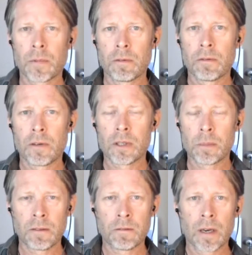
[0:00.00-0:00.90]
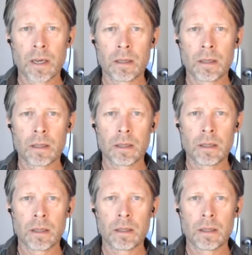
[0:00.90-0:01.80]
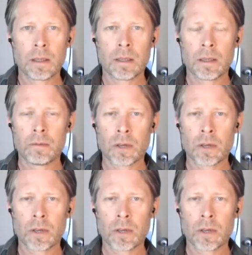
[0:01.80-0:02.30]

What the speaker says: For it to be fed, it